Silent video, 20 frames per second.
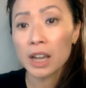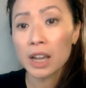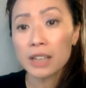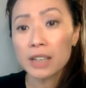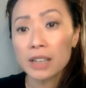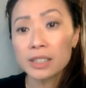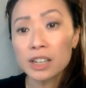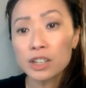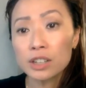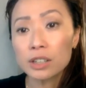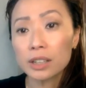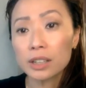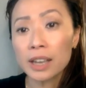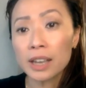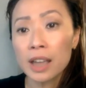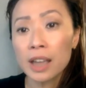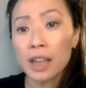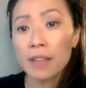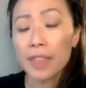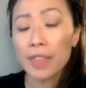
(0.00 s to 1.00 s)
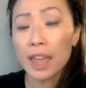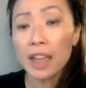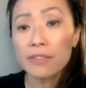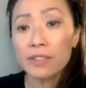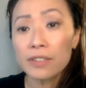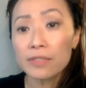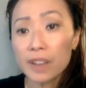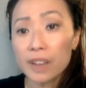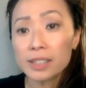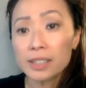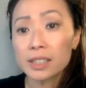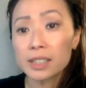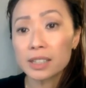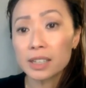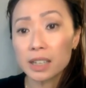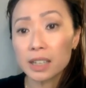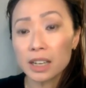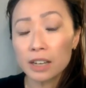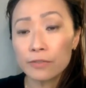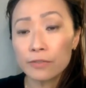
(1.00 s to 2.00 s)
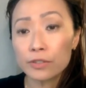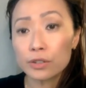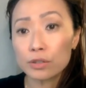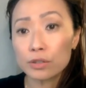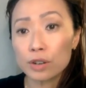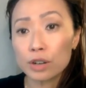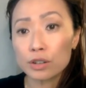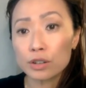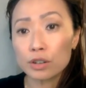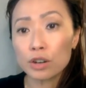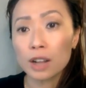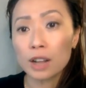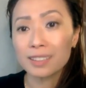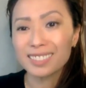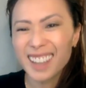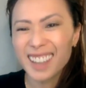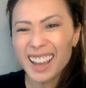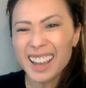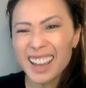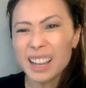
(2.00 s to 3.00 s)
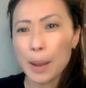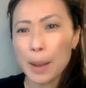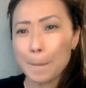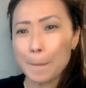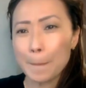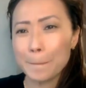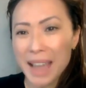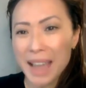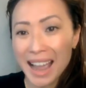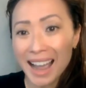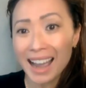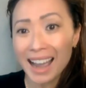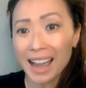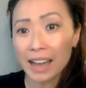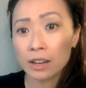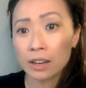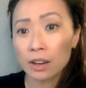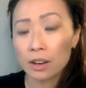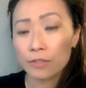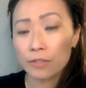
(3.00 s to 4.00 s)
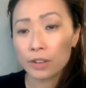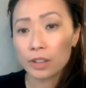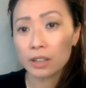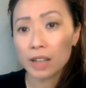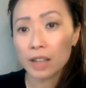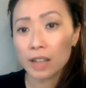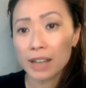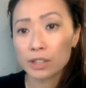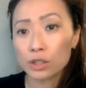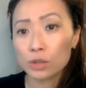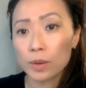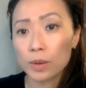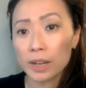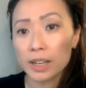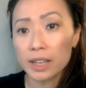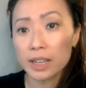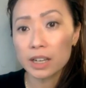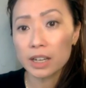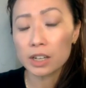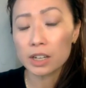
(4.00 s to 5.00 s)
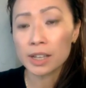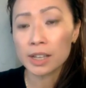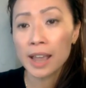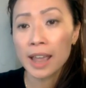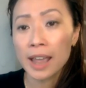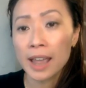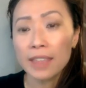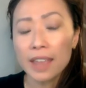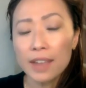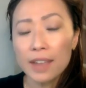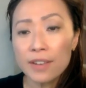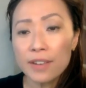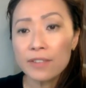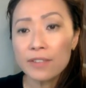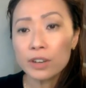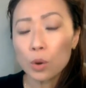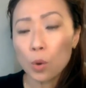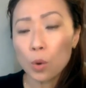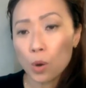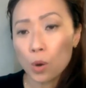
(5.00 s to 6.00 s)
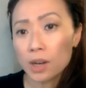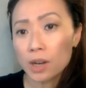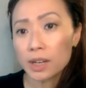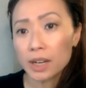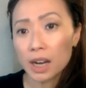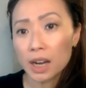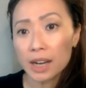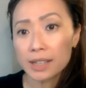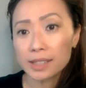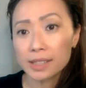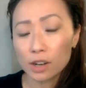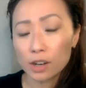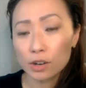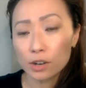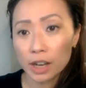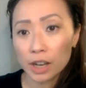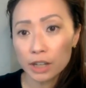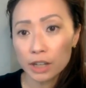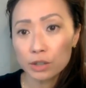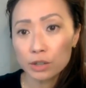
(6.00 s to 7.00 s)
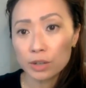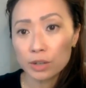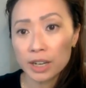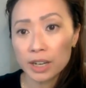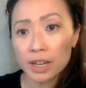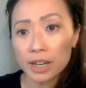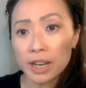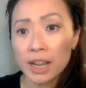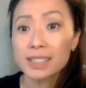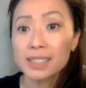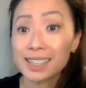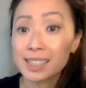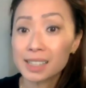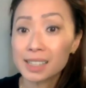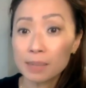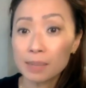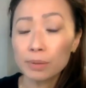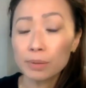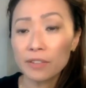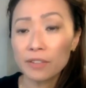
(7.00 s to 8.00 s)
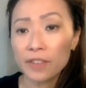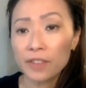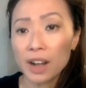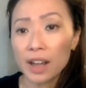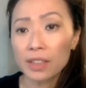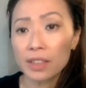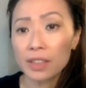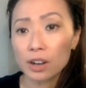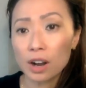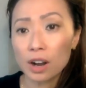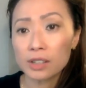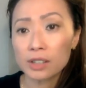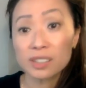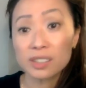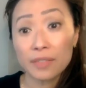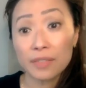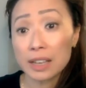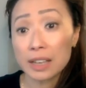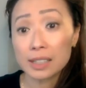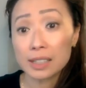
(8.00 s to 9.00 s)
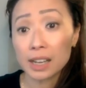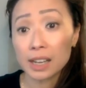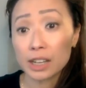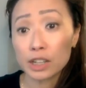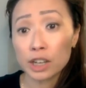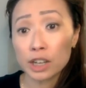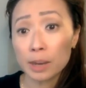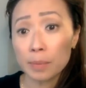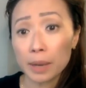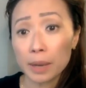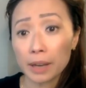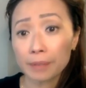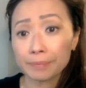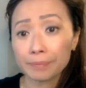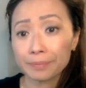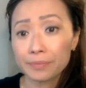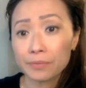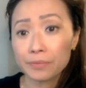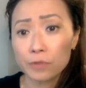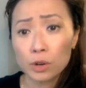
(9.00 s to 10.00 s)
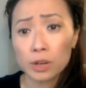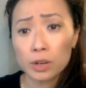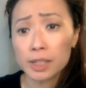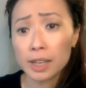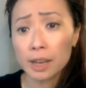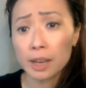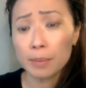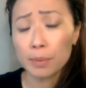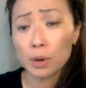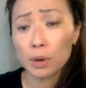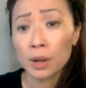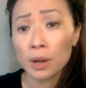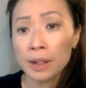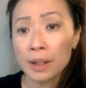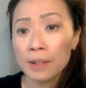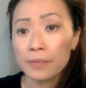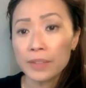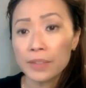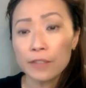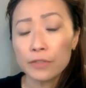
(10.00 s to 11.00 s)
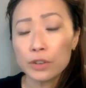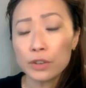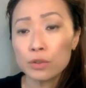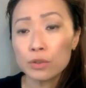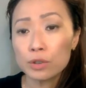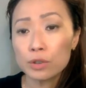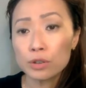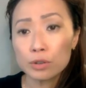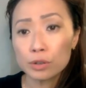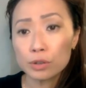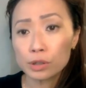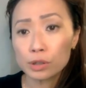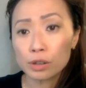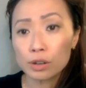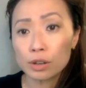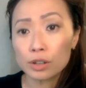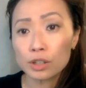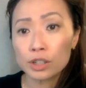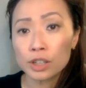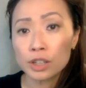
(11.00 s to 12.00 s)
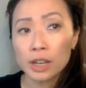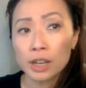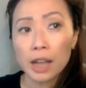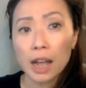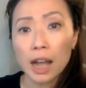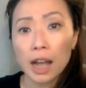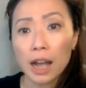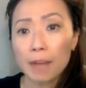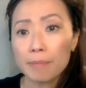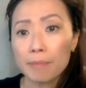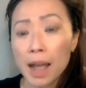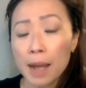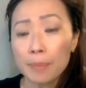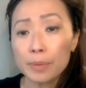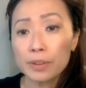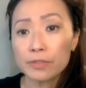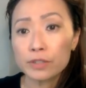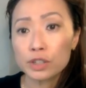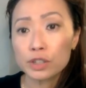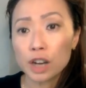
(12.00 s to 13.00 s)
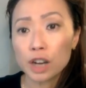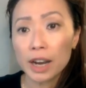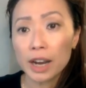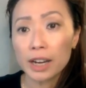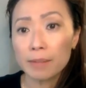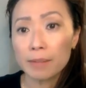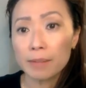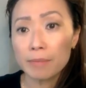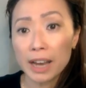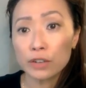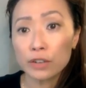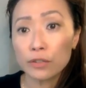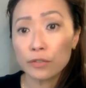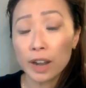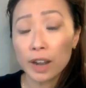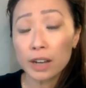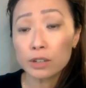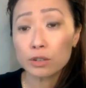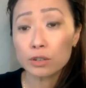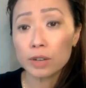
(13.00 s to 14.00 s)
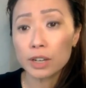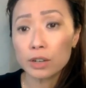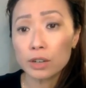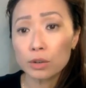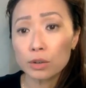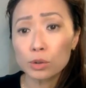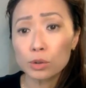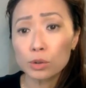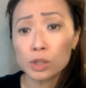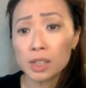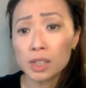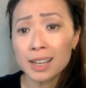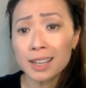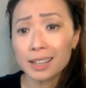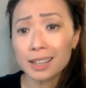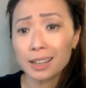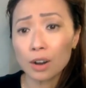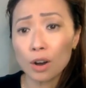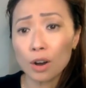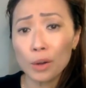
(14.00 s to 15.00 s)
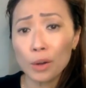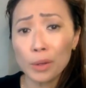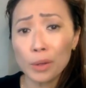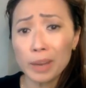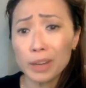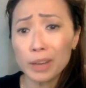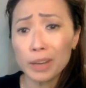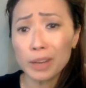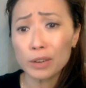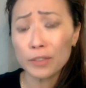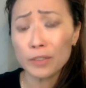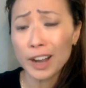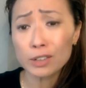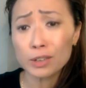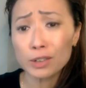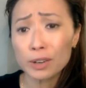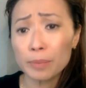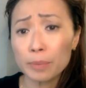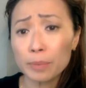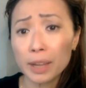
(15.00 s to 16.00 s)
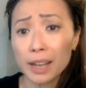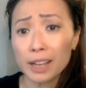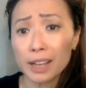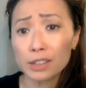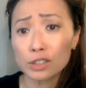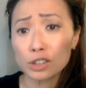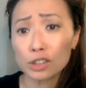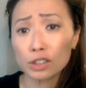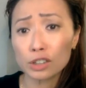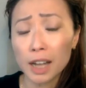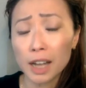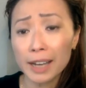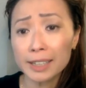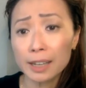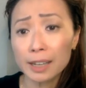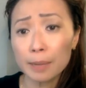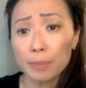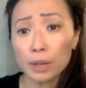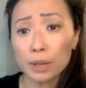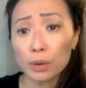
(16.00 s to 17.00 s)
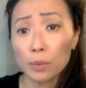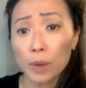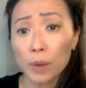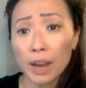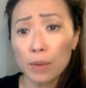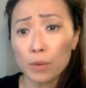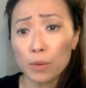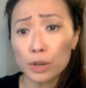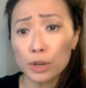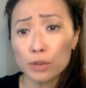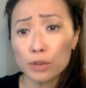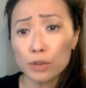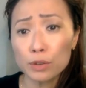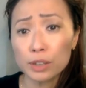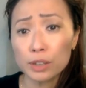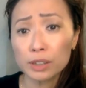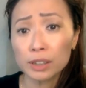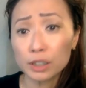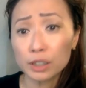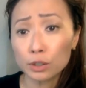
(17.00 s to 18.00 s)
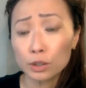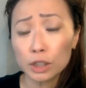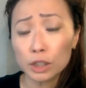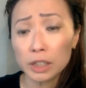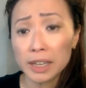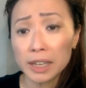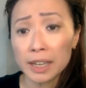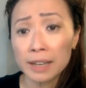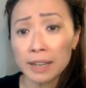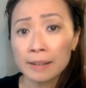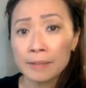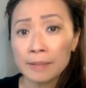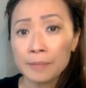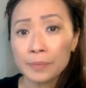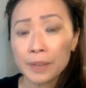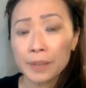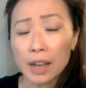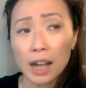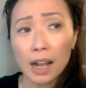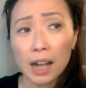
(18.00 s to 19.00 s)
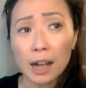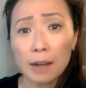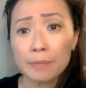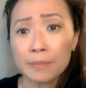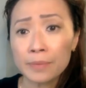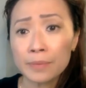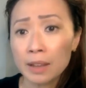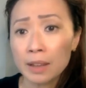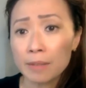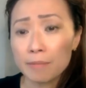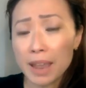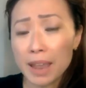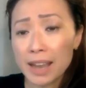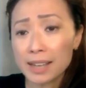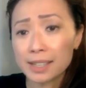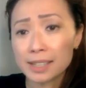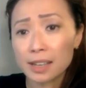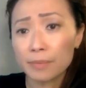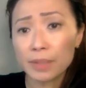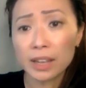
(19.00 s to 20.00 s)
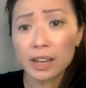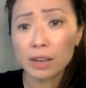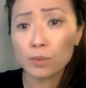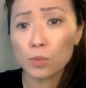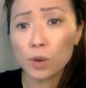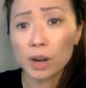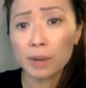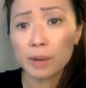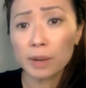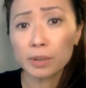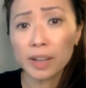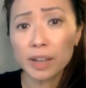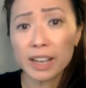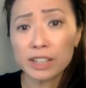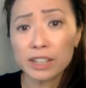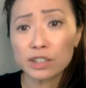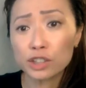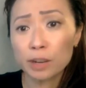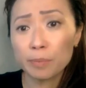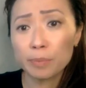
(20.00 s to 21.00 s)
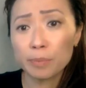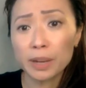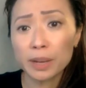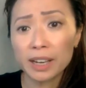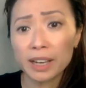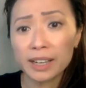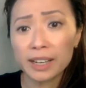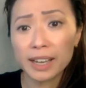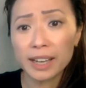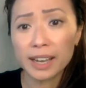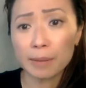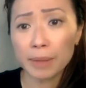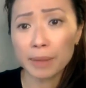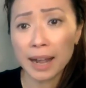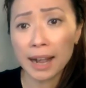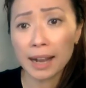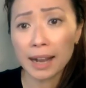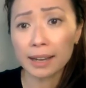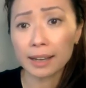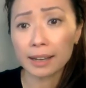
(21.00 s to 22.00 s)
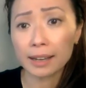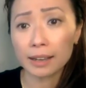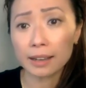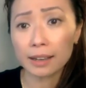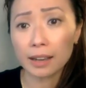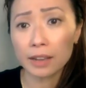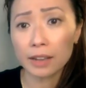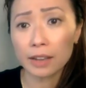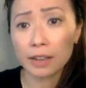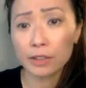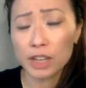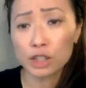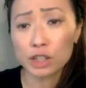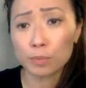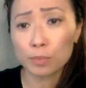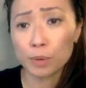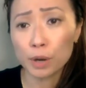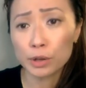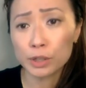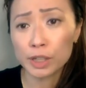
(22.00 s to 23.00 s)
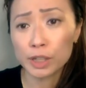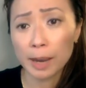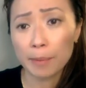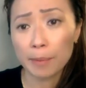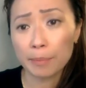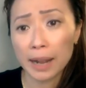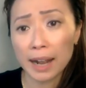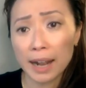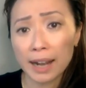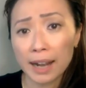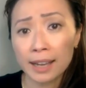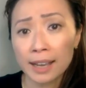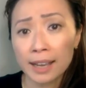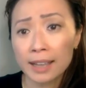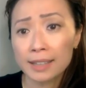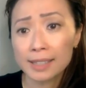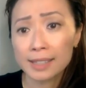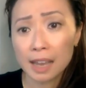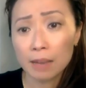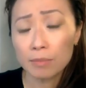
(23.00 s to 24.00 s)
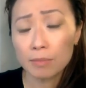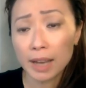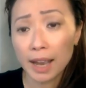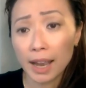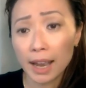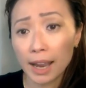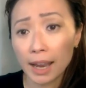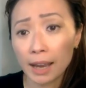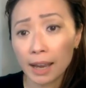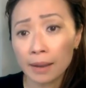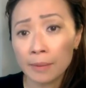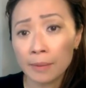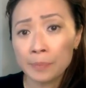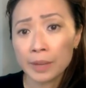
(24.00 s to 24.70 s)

Additionally, they have invested in infrastructure like mad for the last 20 years, and they've even organized their country to simplify the cost of things like shipping for example, if you Google search uh, map of China manufacturing, you'll see that all the manufacturing plants are lined up in a way where you could literally um, make something in one place, ship it, and get it back, get your prototype back same day.